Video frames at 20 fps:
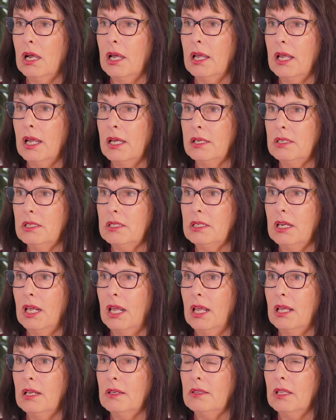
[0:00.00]

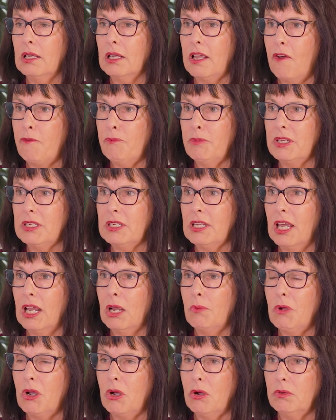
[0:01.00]
understand the government
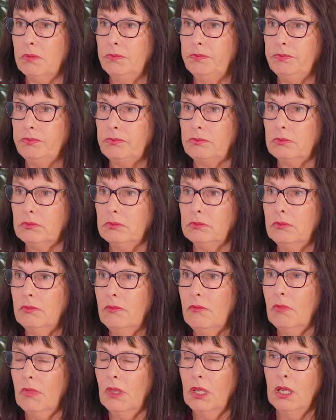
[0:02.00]
saying, well,
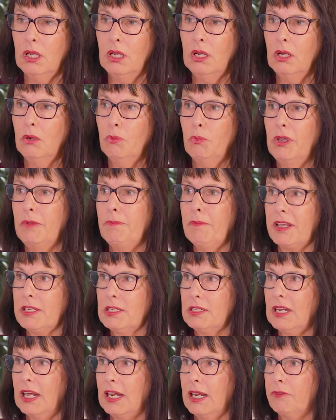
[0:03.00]
we
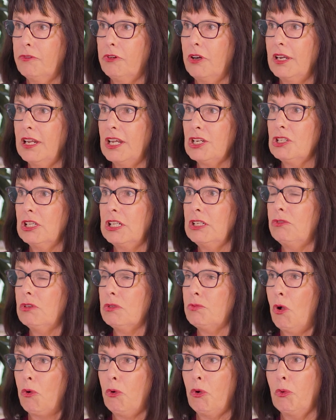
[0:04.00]
must stand up for our national
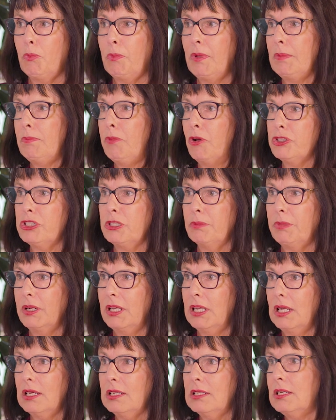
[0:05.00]
interest. What could we
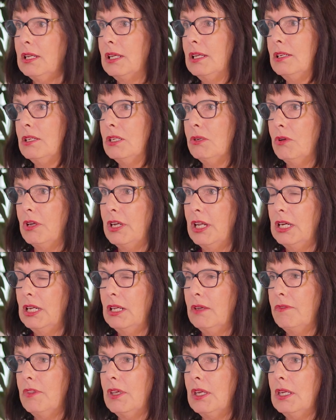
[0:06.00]
possibly accede to on
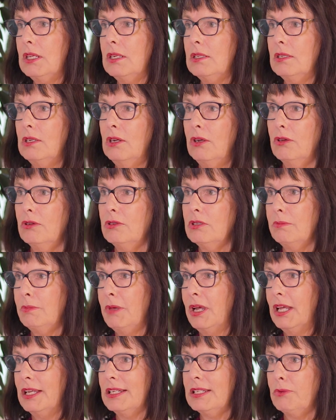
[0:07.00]
any of these,
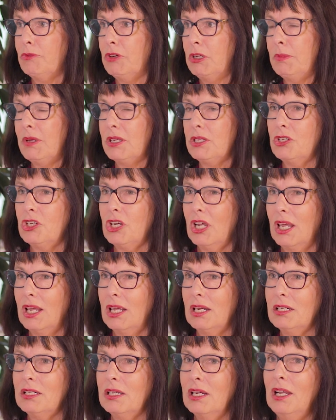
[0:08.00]
demands that we must
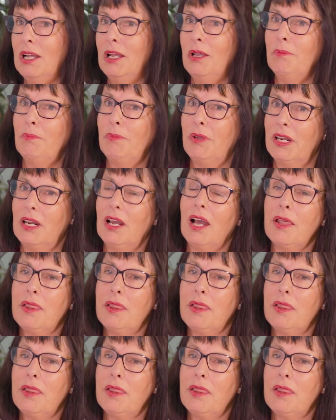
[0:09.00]
change? But I